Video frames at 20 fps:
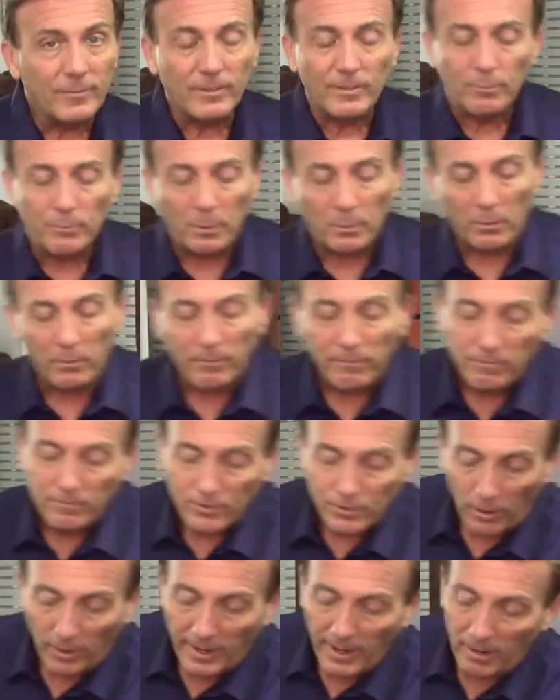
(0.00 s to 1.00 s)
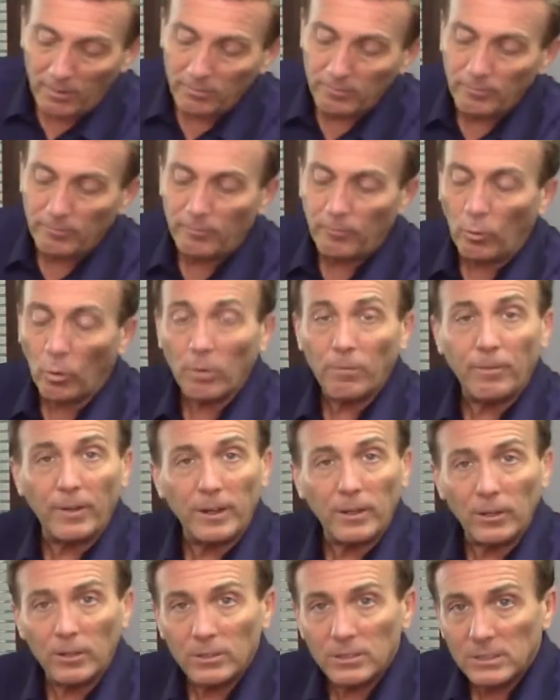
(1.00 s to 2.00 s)
remember, start out 4
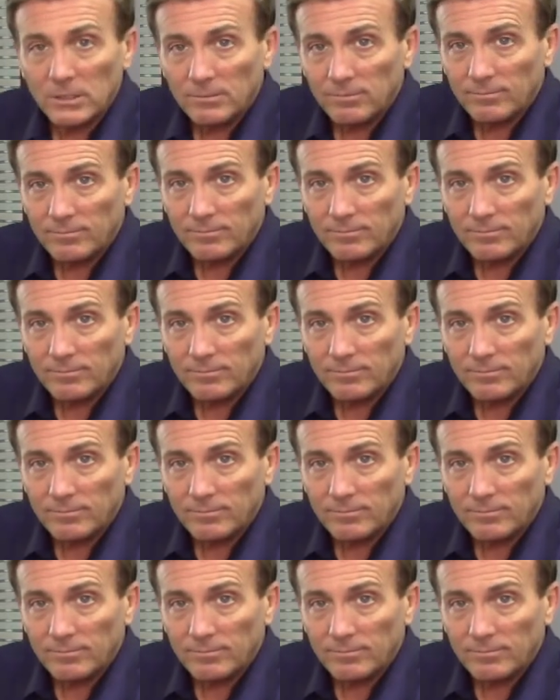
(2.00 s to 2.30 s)
fingers.